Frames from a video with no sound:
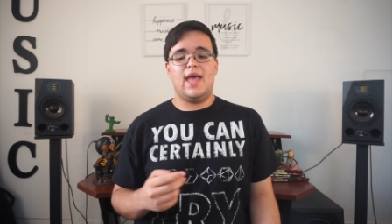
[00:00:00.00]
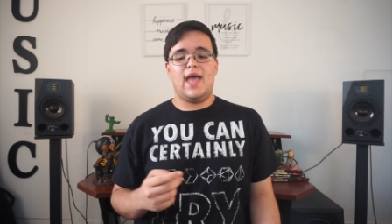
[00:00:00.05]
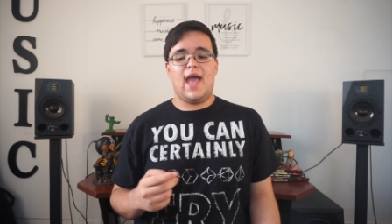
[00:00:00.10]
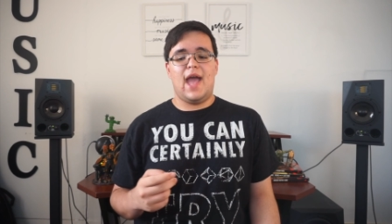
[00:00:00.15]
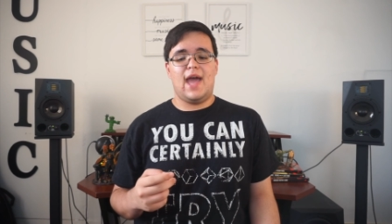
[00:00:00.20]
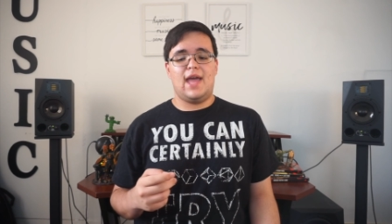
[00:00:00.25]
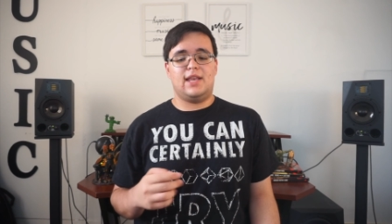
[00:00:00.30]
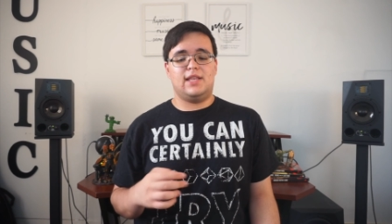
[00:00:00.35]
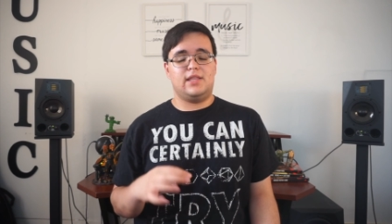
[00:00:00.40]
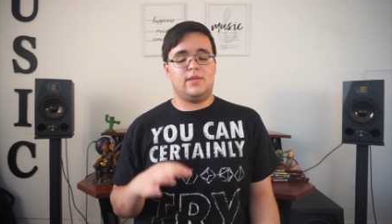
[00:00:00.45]

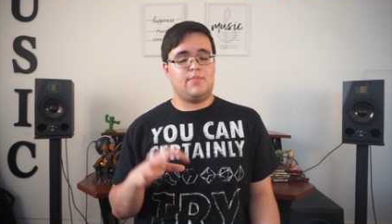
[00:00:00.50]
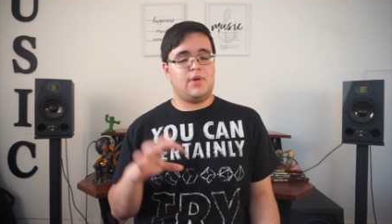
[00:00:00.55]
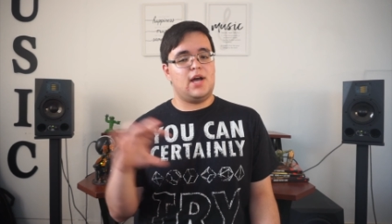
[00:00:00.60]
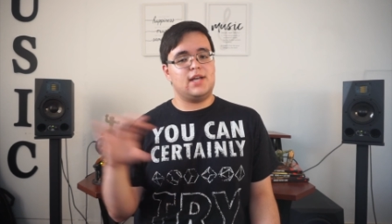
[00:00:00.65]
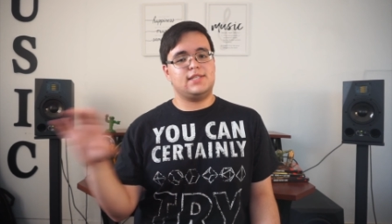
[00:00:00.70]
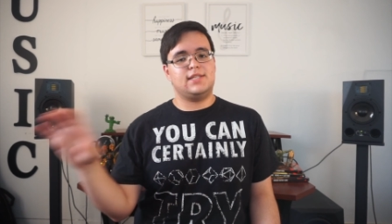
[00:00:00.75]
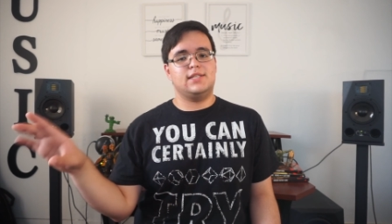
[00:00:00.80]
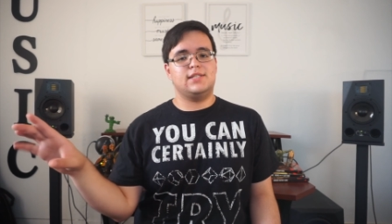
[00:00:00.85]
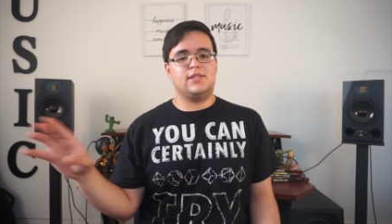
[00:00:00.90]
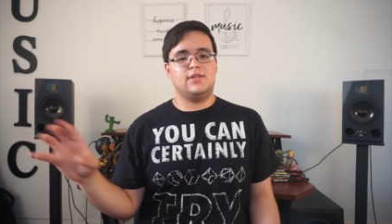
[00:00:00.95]
and the
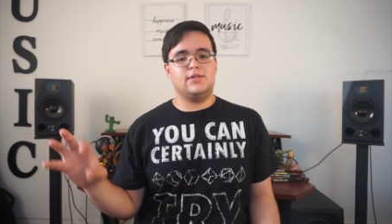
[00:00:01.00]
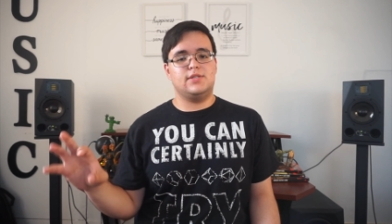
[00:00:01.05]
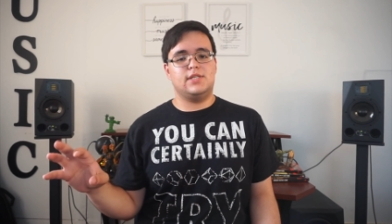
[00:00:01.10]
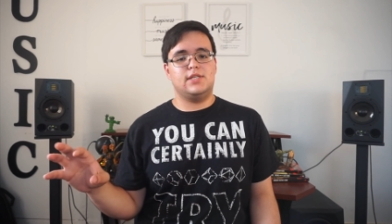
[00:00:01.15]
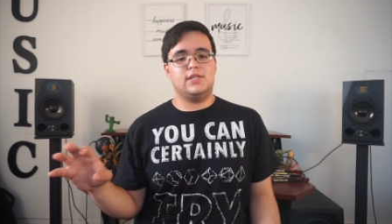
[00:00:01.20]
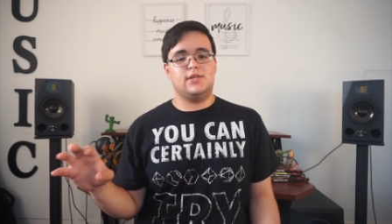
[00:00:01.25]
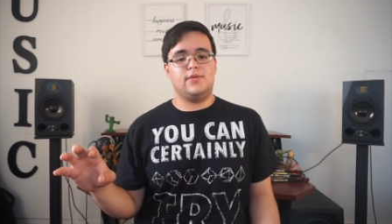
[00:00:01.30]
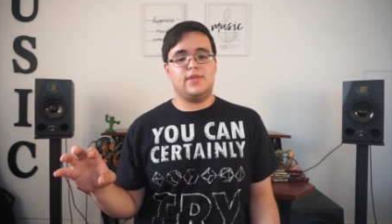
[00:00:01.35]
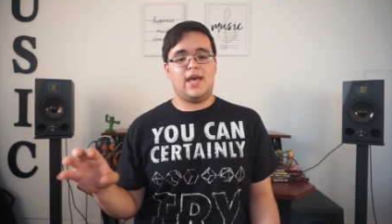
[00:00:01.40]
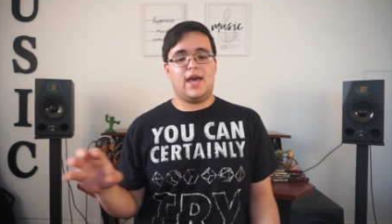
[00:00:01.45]
bosses used to
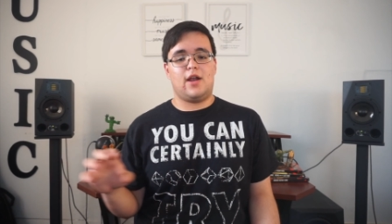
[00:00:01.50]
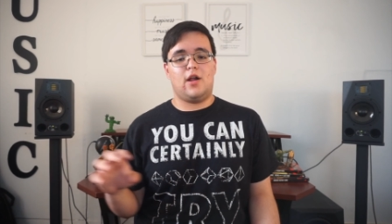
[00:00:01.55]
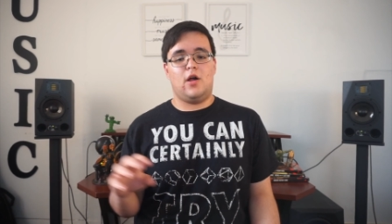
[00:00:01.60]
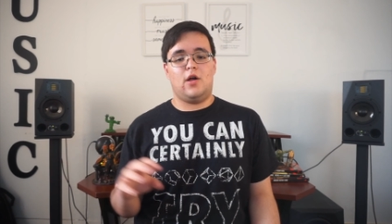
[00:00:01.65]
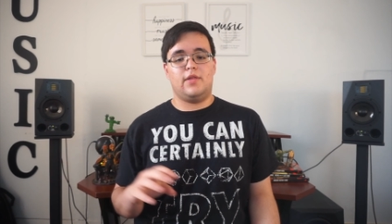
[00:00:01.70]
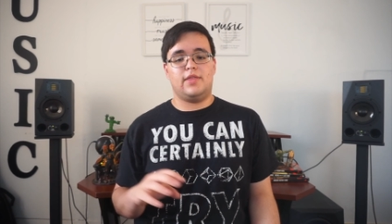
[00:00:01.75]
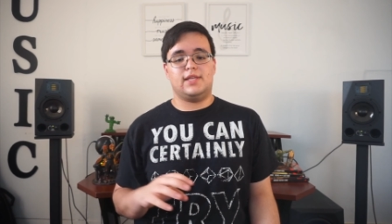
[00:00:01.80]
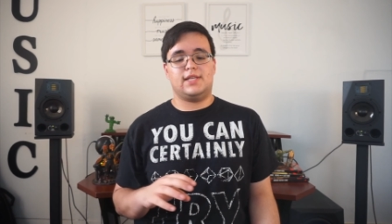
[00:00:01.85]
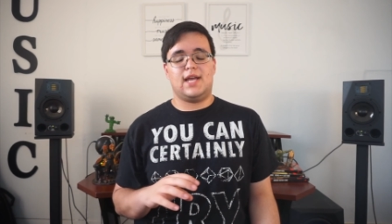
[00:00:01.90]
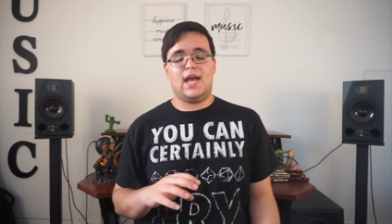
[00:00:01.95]
do that
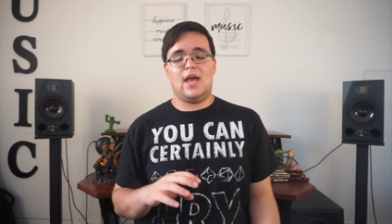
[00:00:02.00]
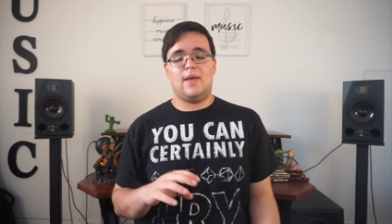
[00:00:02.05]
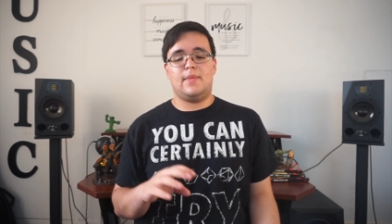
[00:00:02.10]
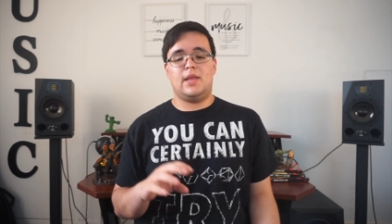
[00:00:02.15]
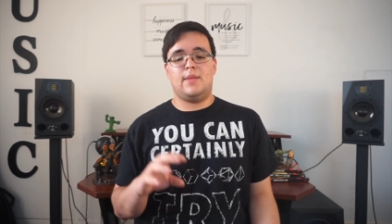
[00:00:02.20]
all the time,